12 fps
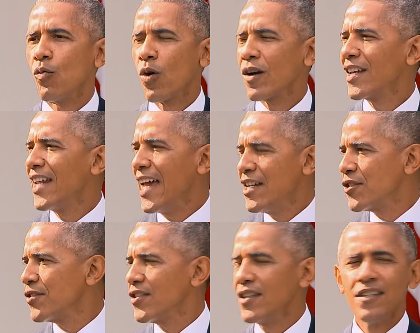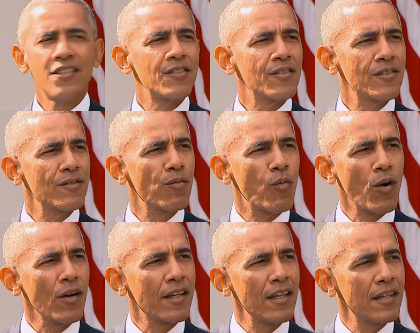work in agencies,
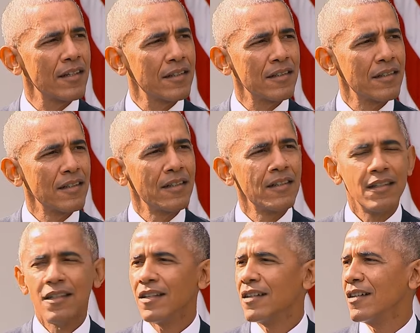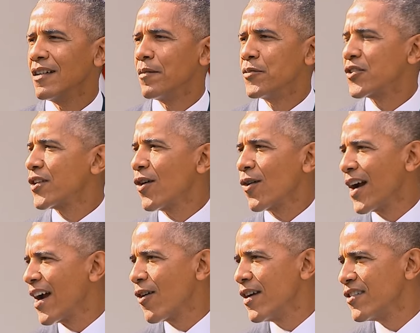work in
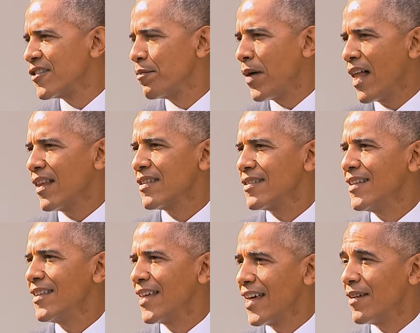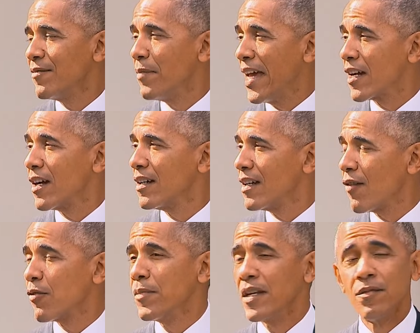obscure areas of policy that make
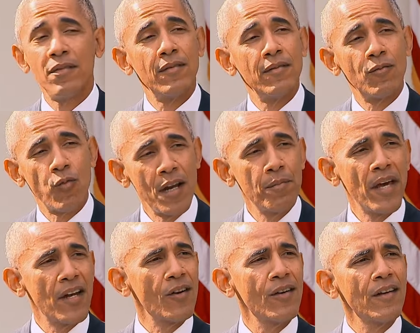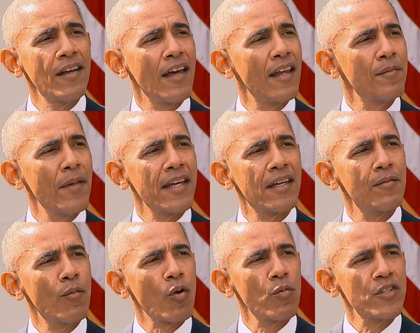government run better and make
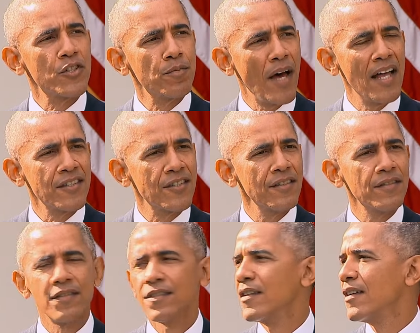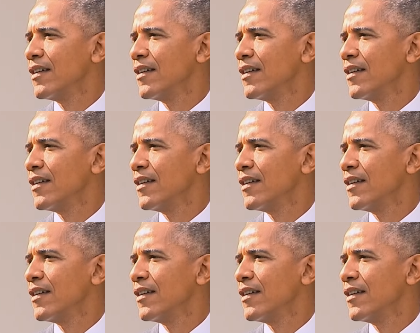it more responsive